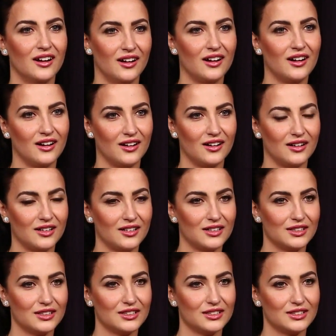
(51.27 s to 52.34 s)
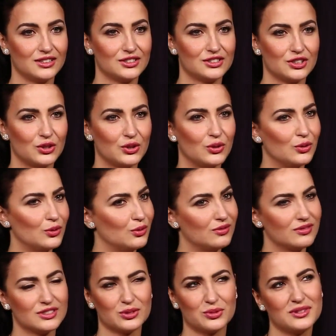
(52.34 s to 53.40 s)
Uh, so
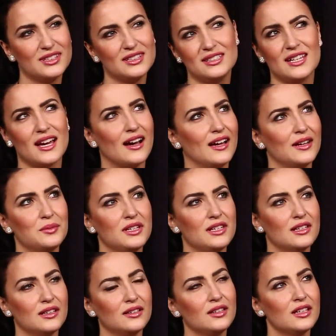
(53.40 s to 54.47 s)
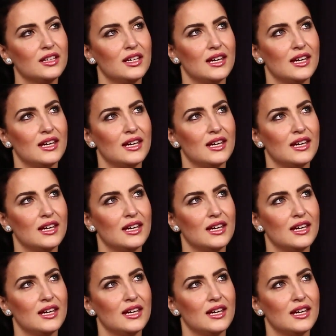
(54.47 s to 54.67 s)
so yeah i mean and